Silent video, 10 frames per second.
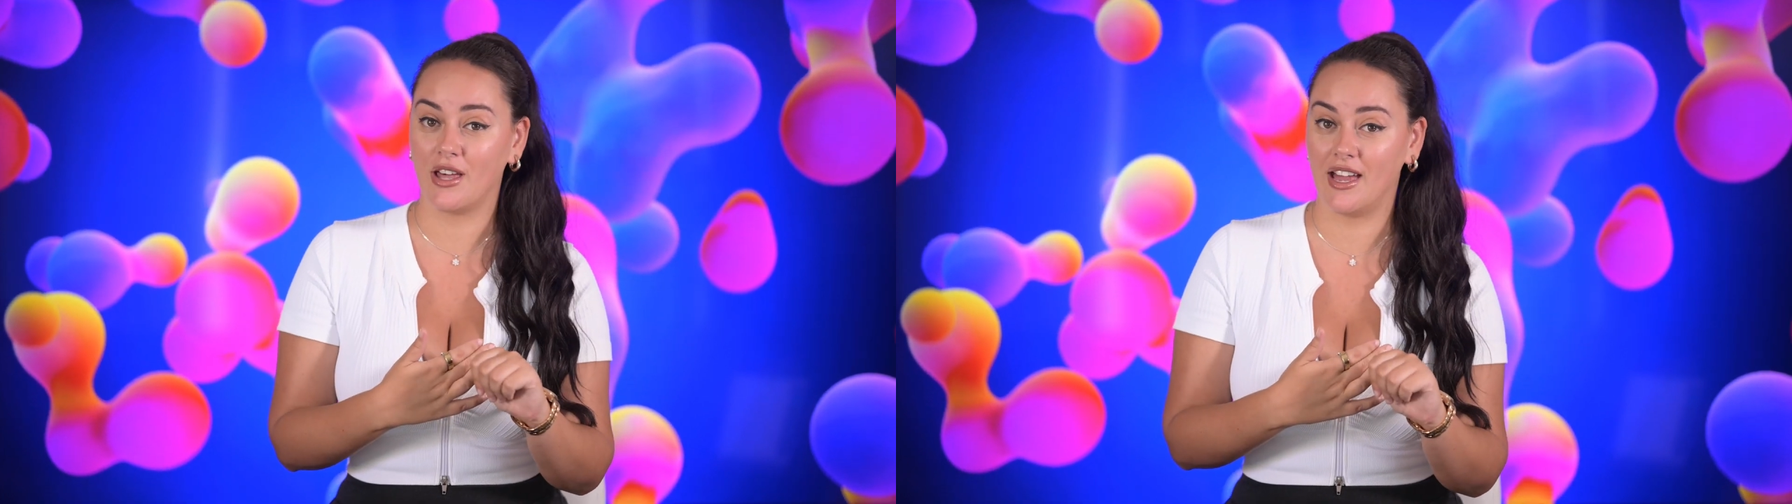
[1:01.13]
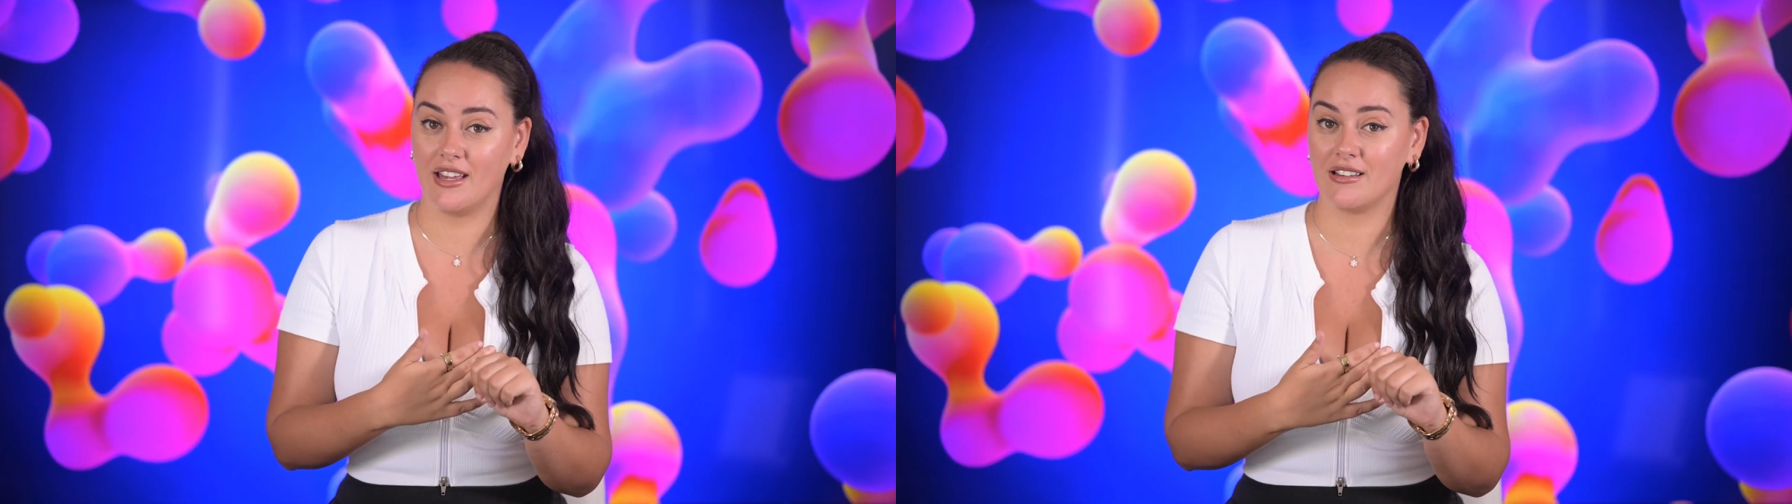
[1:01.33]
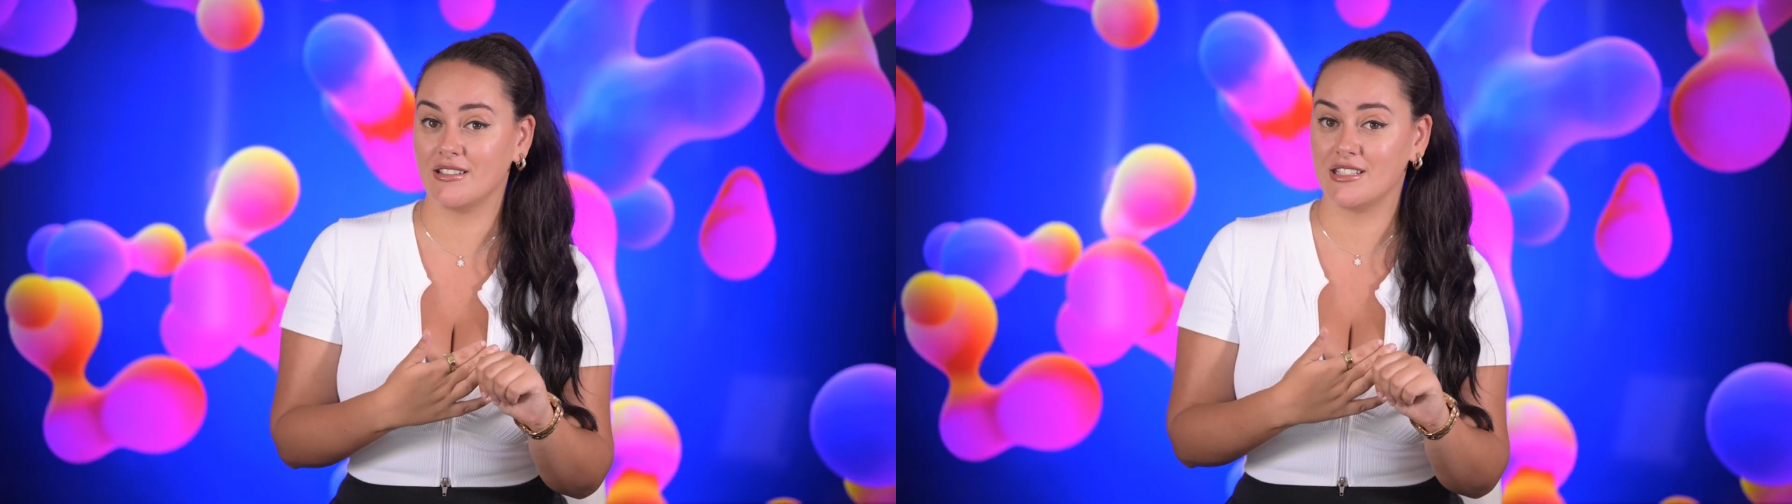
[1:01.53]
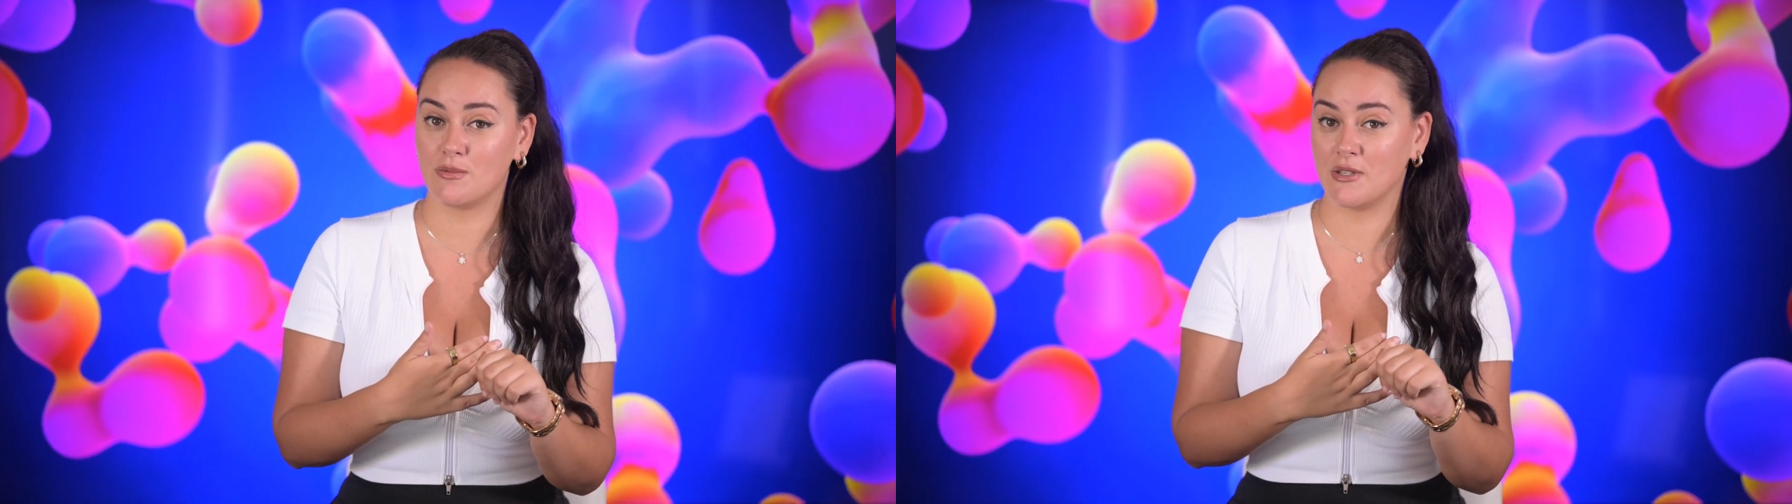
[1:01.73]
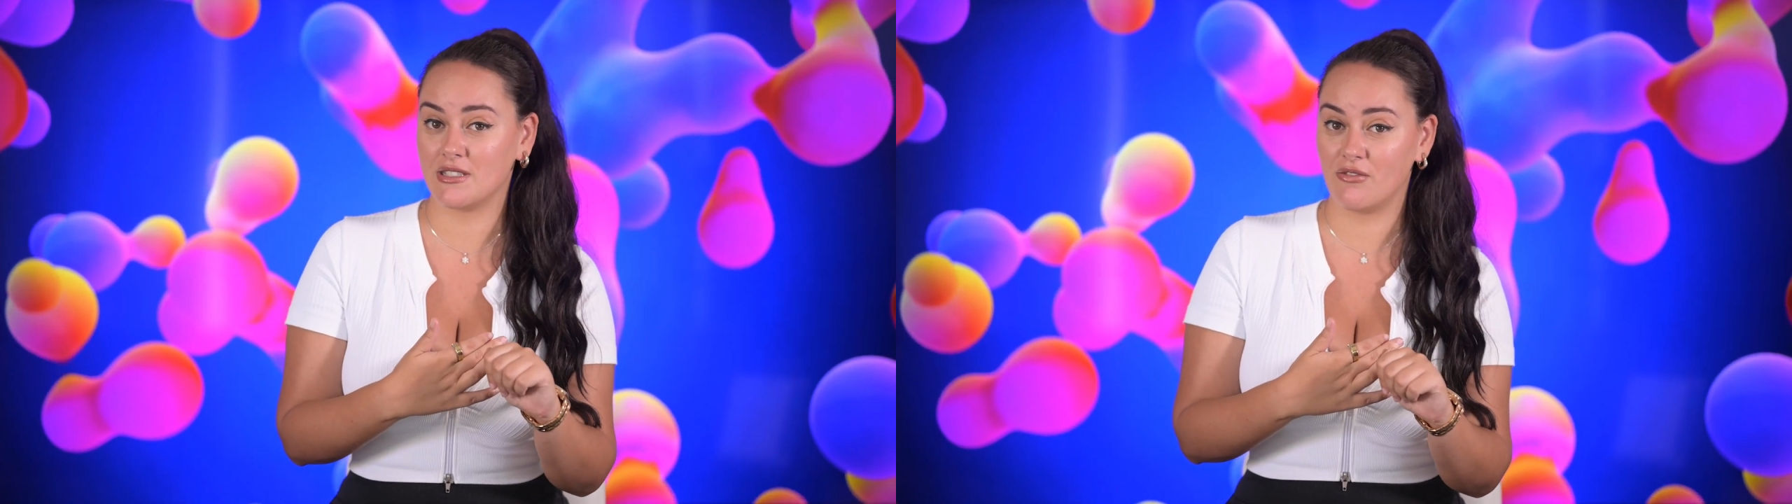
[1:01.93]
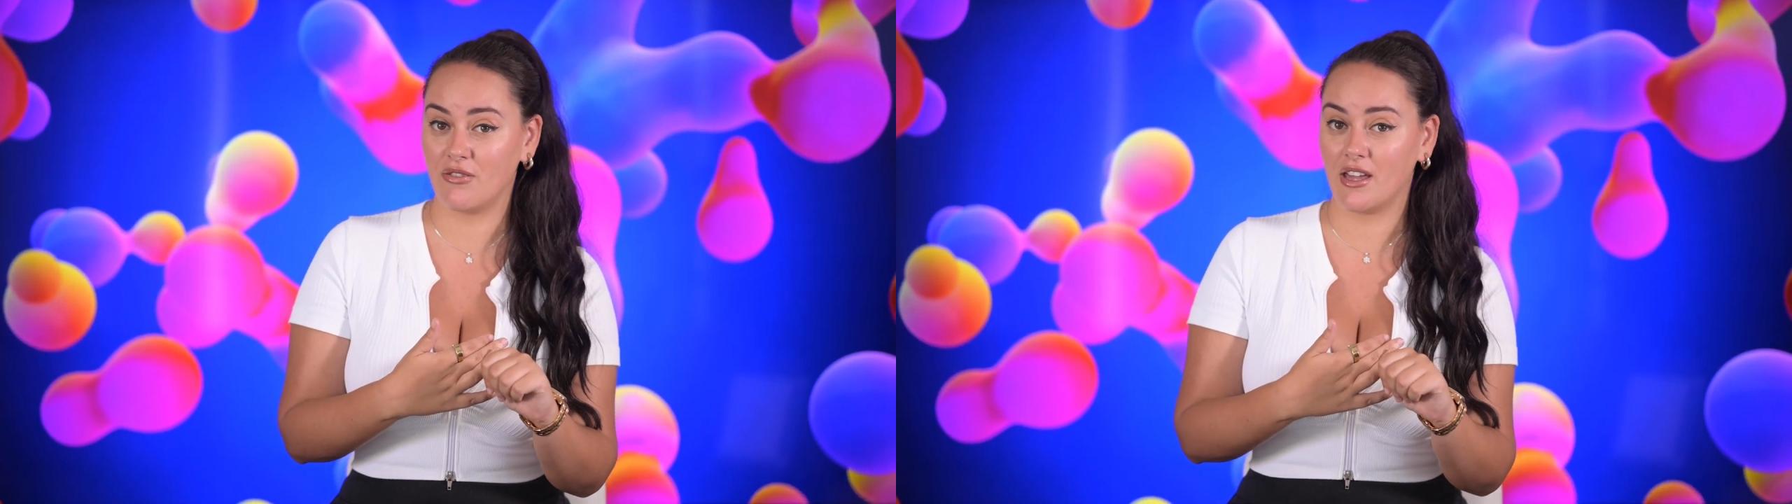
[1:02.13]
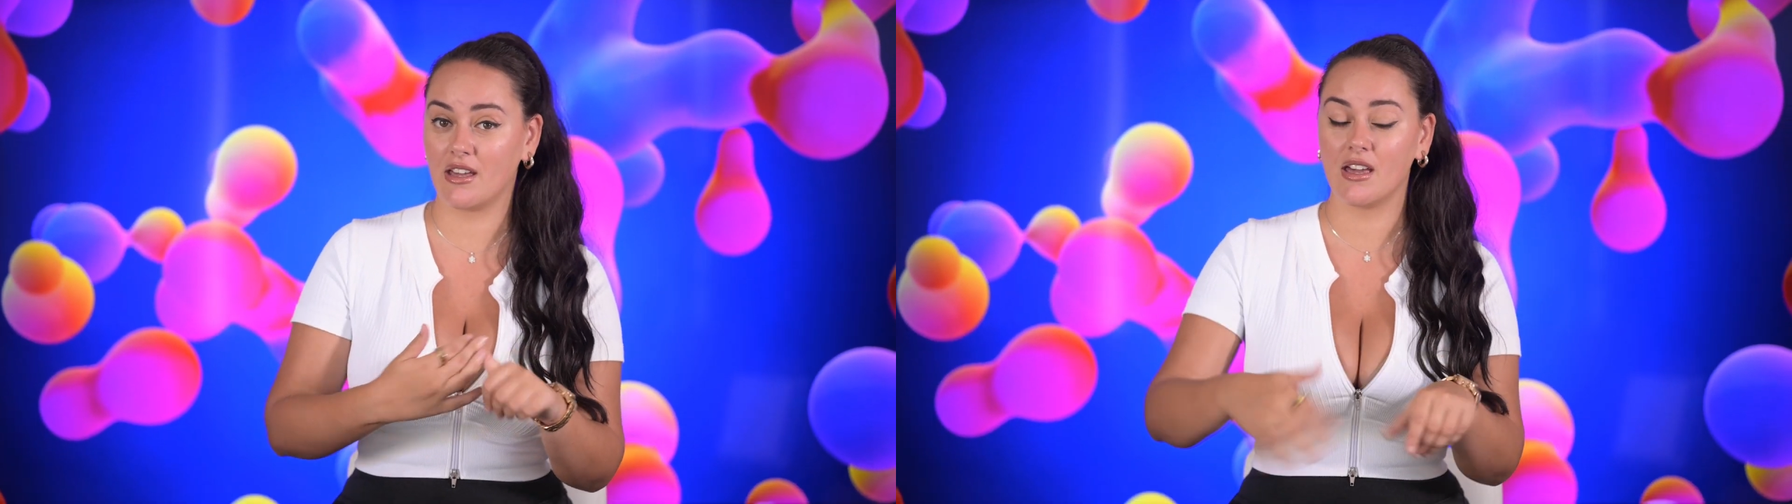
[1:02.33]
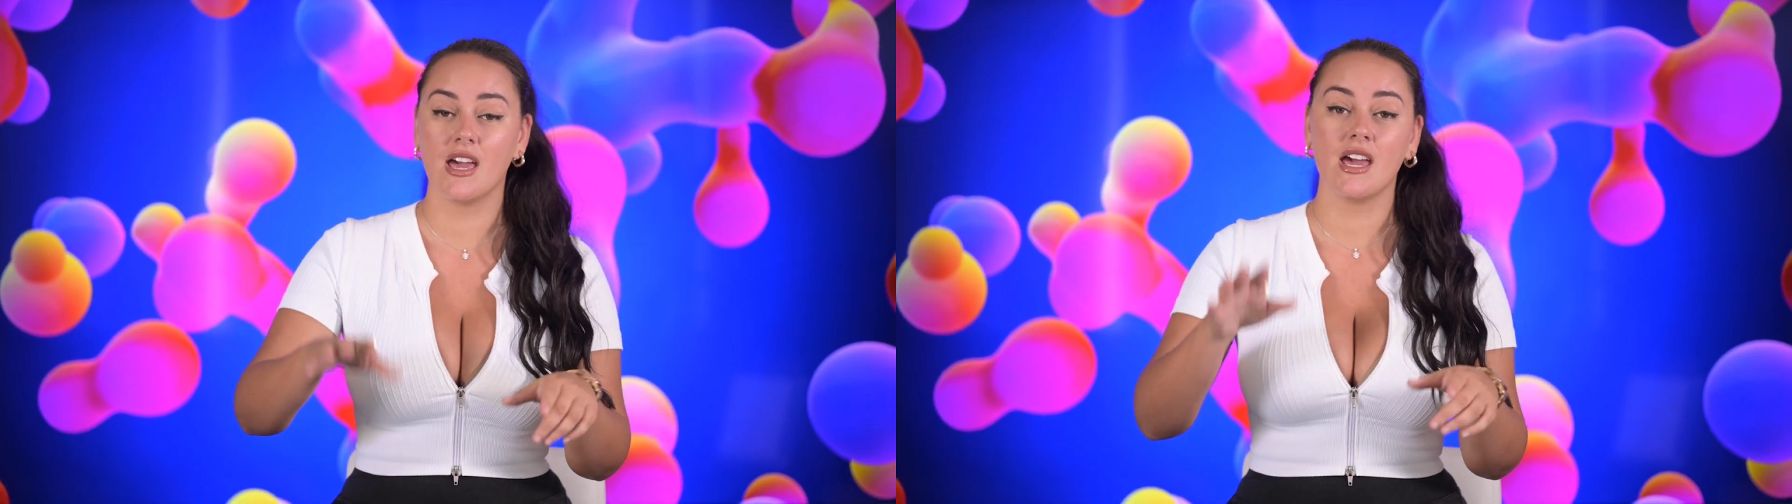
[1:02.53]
like in specific?